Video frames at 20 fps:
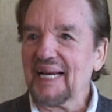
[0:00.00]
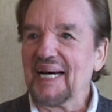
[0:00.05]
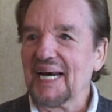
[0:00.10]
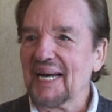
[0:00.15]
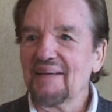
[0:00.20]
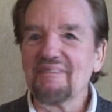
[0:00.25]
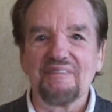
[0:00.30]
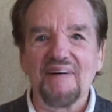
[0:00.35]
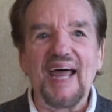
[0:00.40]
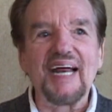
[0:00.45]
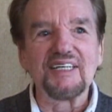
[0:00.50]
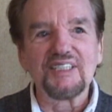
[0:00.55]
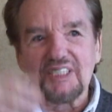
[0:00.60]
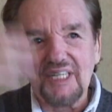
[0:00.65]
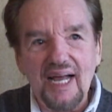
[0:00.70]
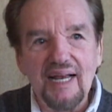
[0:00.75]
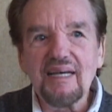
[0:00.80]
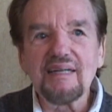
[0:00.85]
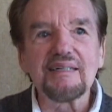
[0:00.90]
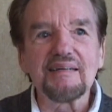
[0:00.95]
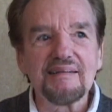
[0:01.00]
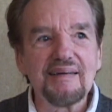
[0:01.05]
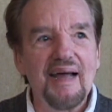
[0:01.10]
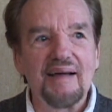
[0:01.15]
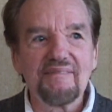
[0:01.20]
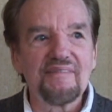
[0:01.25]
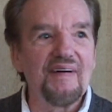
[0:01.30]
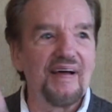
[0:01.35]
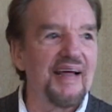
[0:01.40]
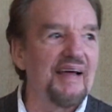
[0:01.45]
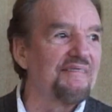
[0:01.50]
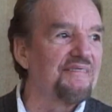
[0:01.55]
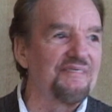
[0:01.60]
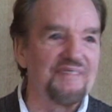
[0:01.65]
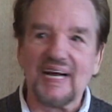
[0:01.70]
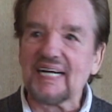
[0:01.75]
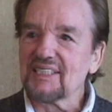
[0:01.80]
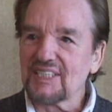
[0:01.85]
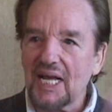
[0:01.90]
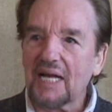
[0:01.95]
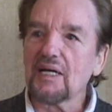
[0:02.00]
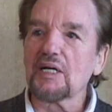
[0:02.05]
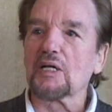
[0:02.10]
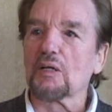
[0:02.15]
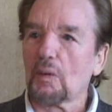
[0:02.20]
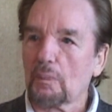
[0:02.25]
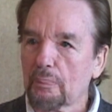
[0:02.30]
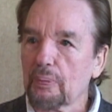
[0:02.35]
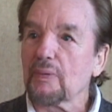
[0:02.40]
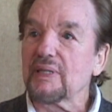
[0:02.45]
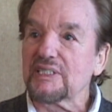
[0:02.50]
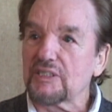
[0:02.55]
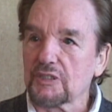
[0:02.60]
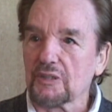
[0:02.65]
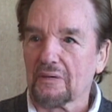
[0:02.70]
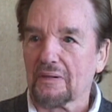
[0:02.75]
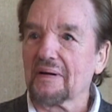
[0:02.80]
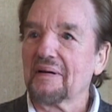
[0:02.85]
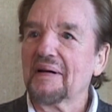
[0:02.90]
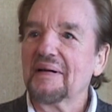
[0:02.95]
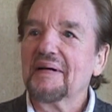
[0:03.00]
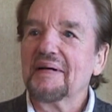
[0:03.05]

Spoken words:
evangelical preacher.